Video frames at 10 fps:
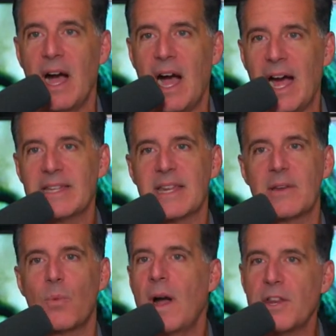I
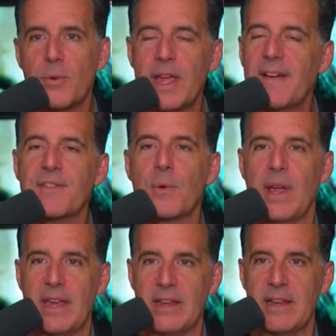said, why do we have to
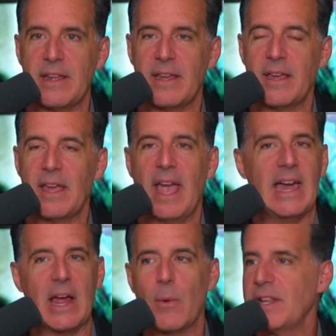wait?
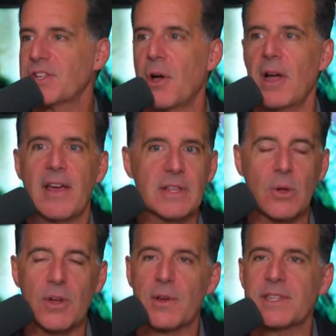And I went and saw every
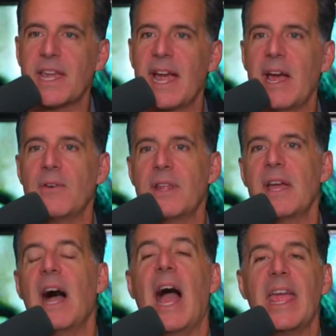lawyer in town.
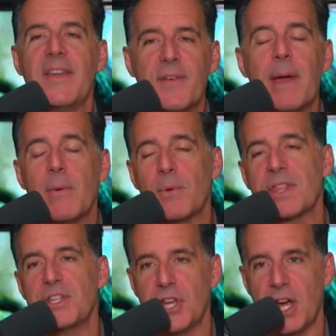I even met with
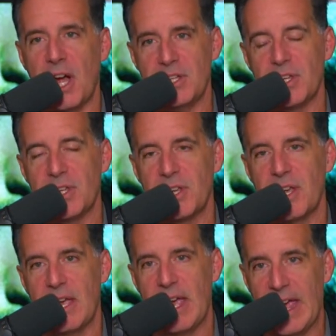a judge.
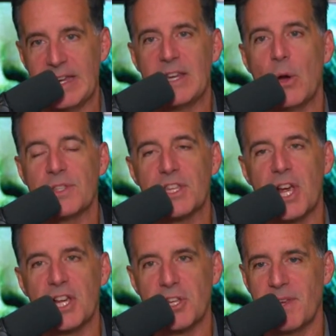And you know what the
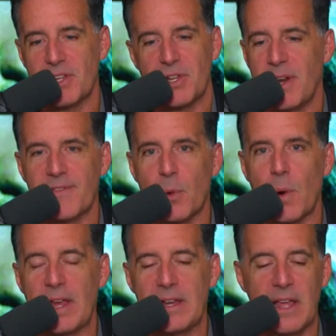judge told me? He goes, you don't have to
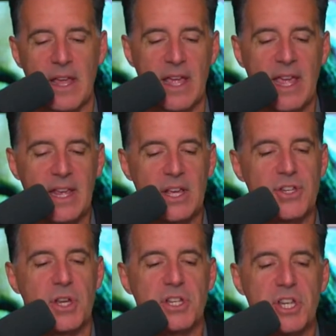wait. He goes,
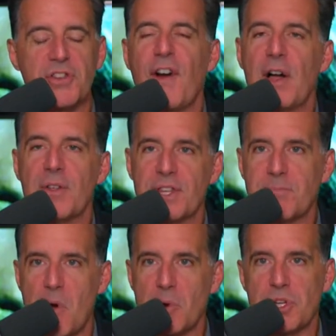you can just file this
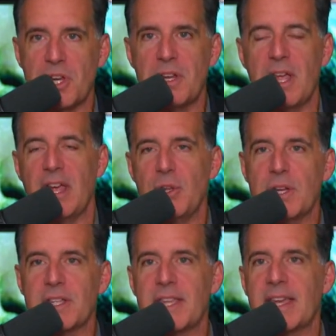motion and you
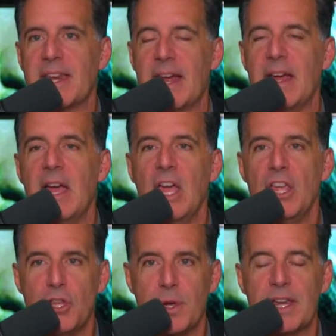can take it out.
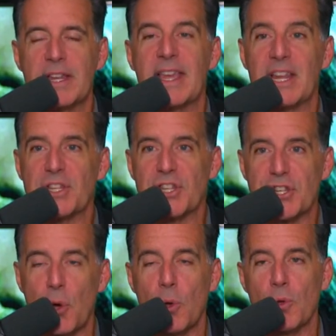You can get it
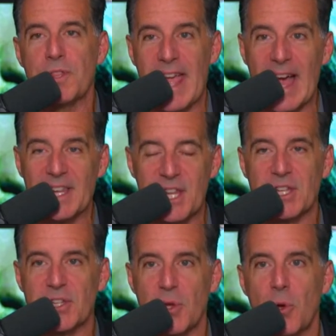sold, the
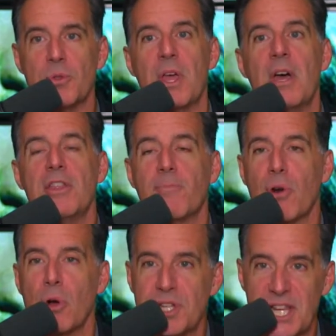asset sold. The
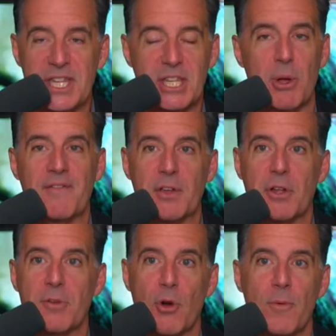proceeds still have to go to
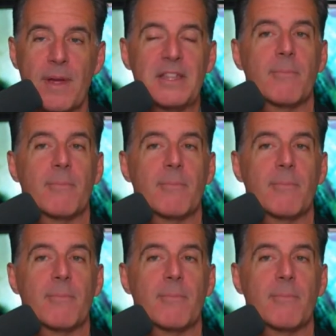the probate.